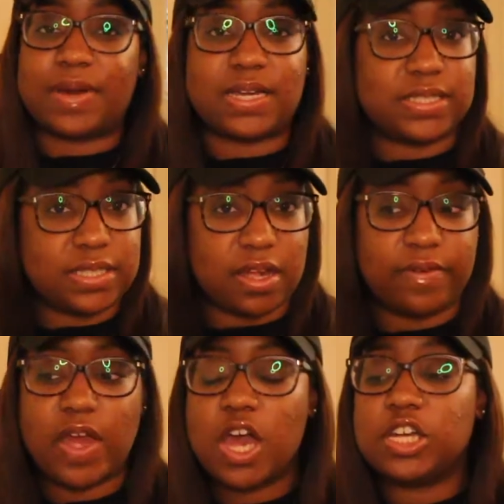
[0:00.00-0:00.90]
my
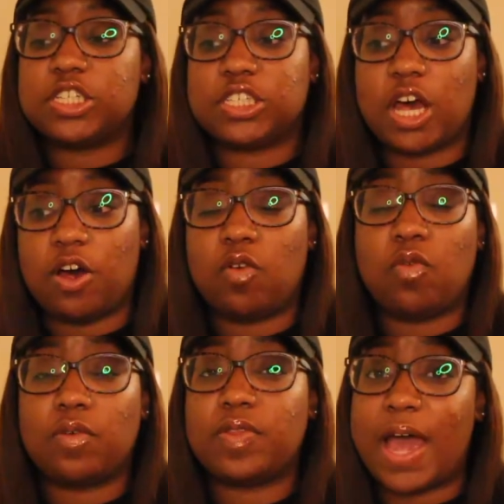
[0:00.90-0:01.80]
stuff.
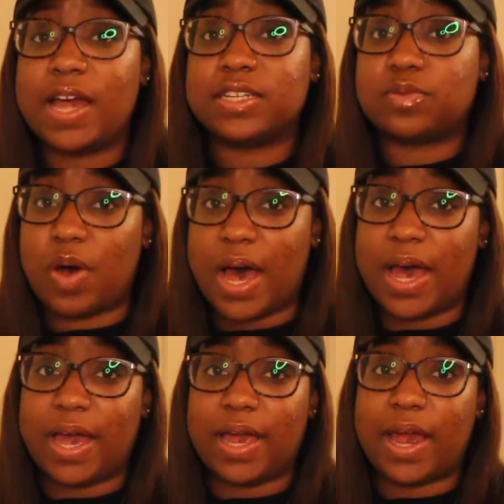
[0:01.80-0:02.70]
So that is
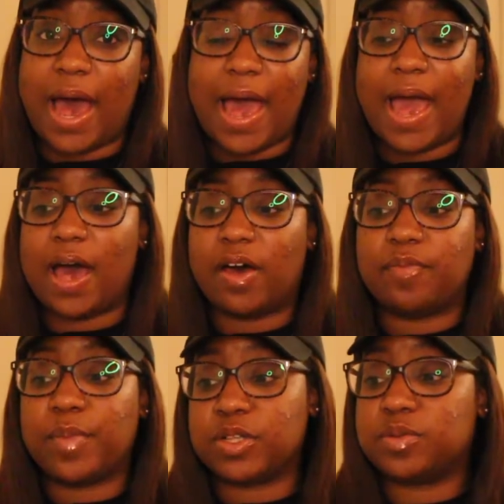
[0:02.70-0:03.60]
why I
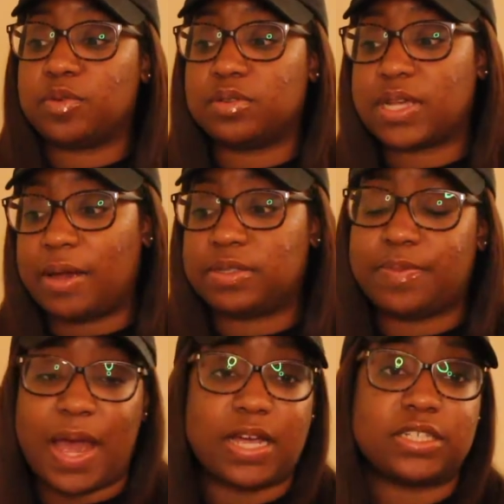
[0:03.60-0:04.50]
have multiple types of
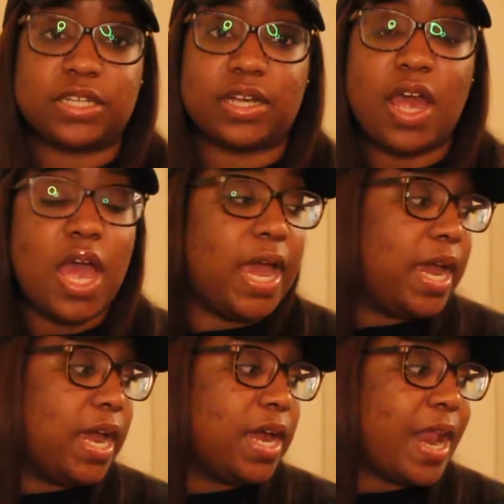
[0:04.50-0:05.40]
packaging.
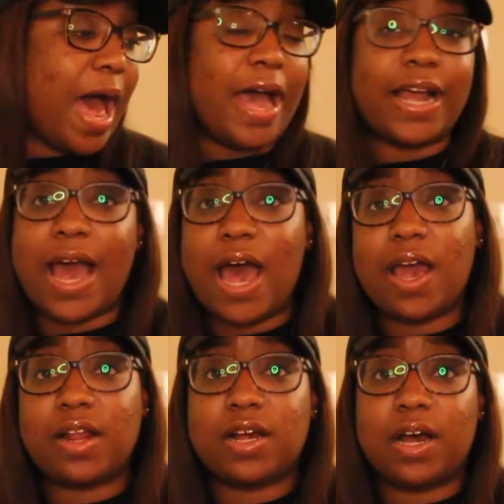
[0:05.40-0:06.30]
And I
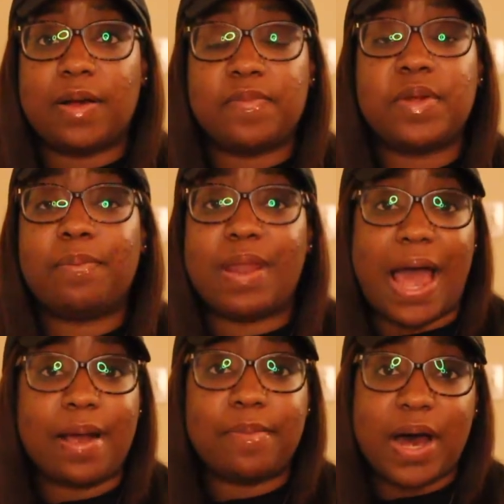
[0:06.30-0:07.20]
got um, the
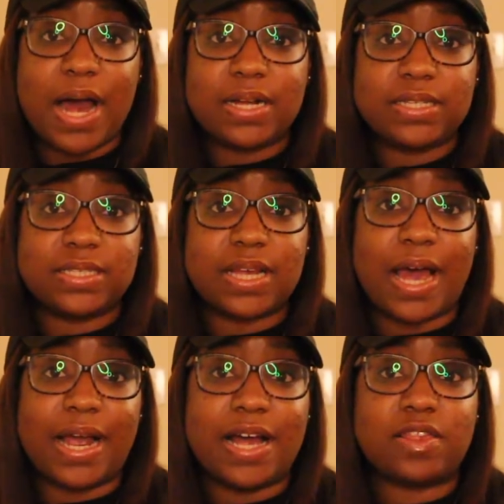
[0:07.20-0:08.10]
black box.
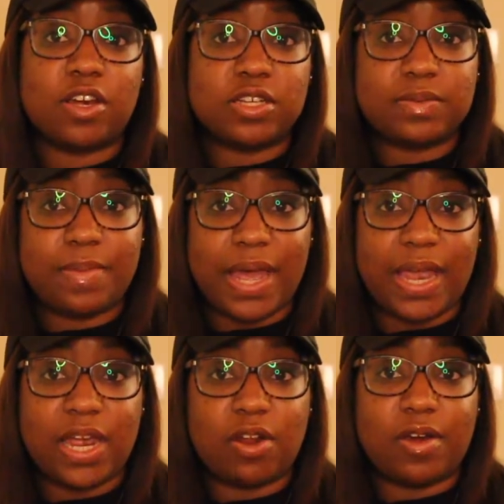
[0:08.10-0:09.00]
I got those
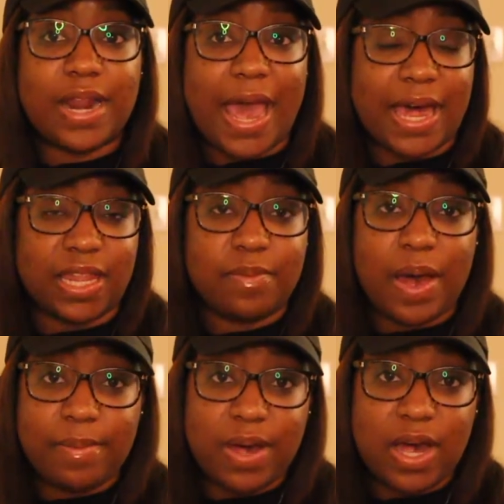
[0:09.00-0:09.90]
made on
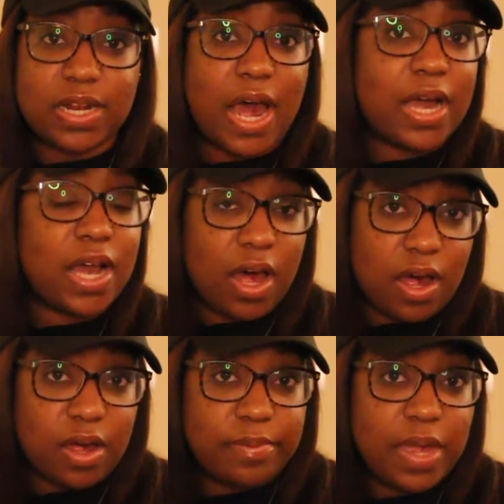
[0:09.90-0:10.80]

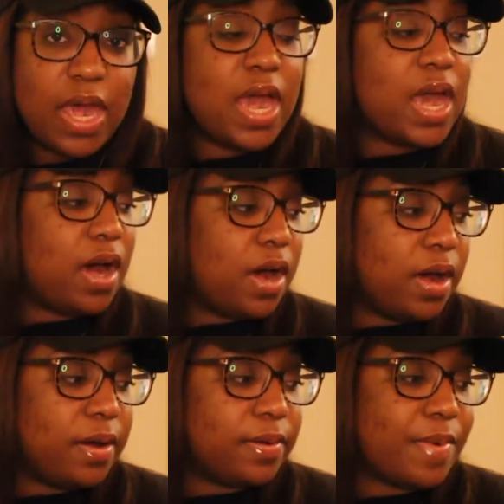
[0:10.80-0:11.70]
Alibaba.com. Um,
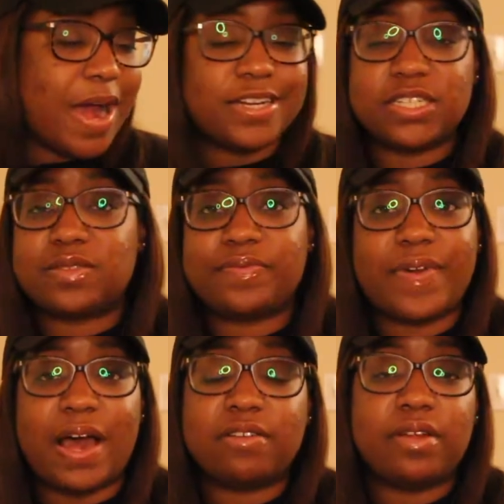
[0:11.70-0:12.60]
I just
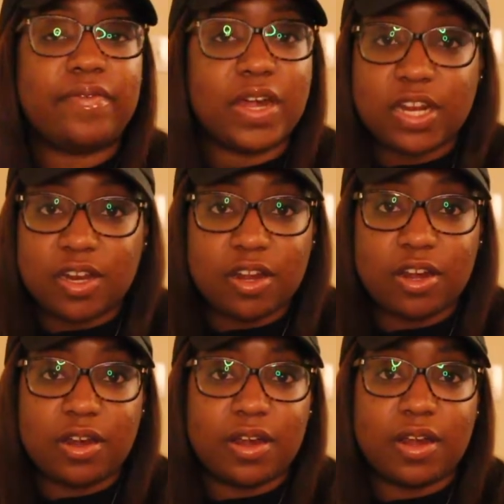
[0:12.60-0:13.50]
found a
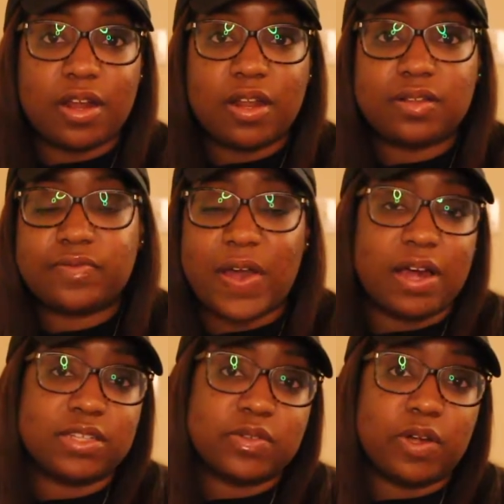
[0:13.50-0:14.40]
vendor
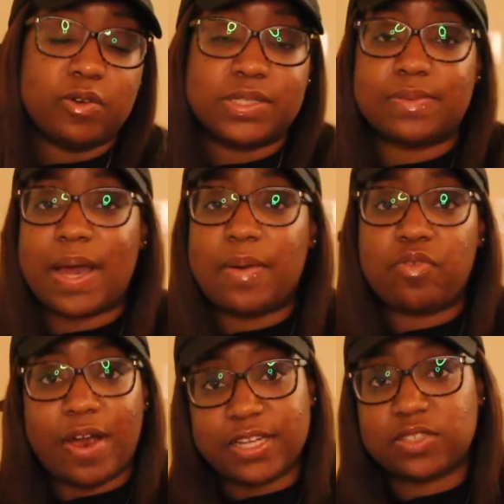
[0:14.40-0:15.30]
found someone who was in my
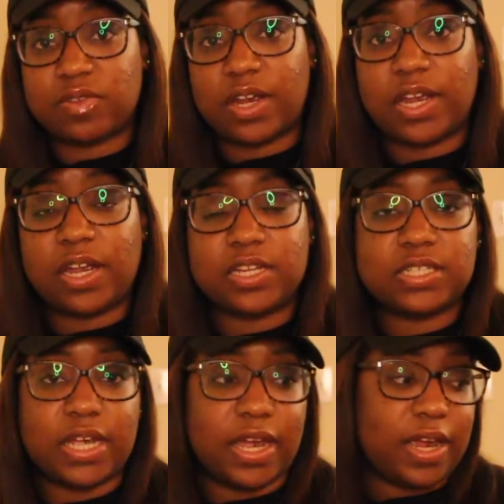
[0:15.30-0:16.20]
price range
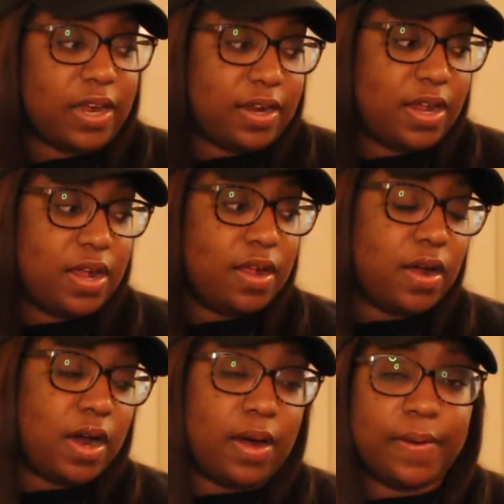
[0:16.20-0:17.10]
and
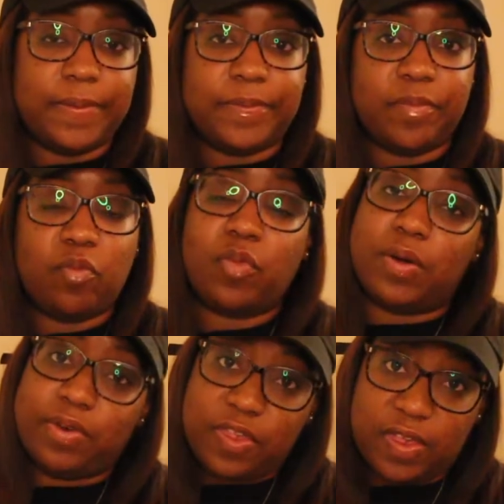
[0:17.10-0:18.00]
um,
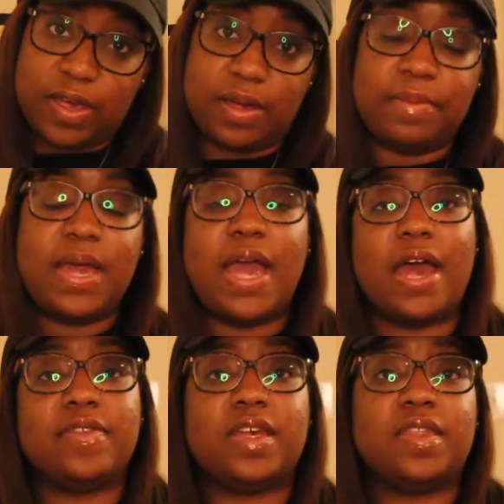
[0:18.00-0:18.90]
went with them.
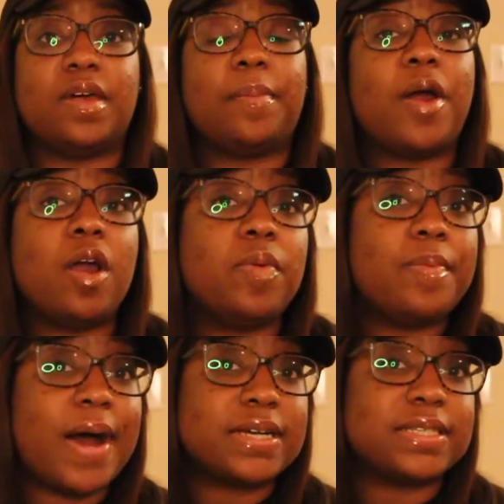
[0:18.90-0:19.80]
And then the purple
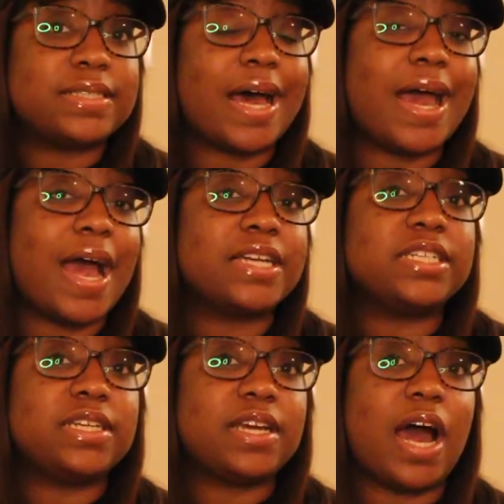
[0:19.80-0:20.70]
boxes I
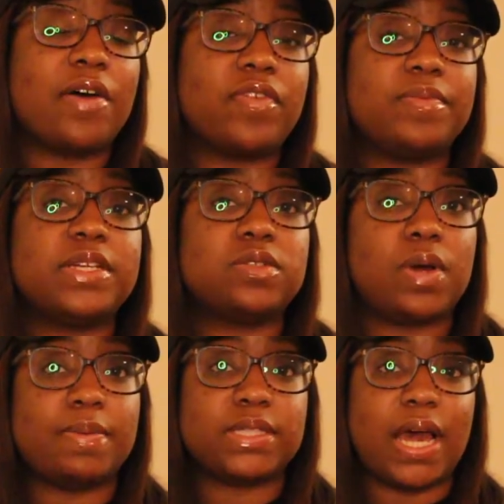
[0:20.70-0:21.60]
actually got from this
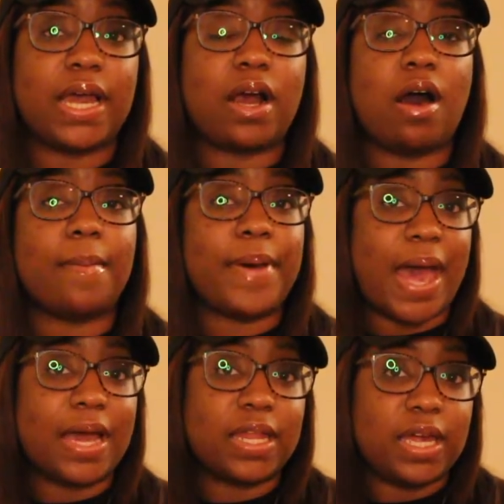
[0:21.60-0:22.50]
website called
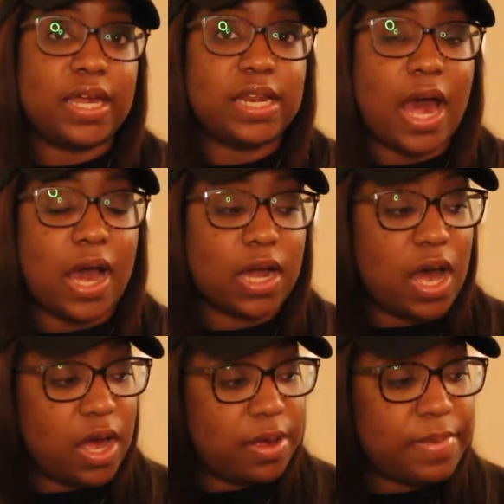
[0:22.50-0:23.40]

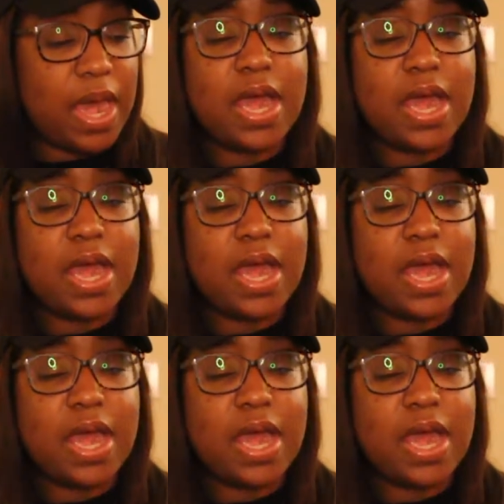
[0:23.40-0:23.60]
packlane.com.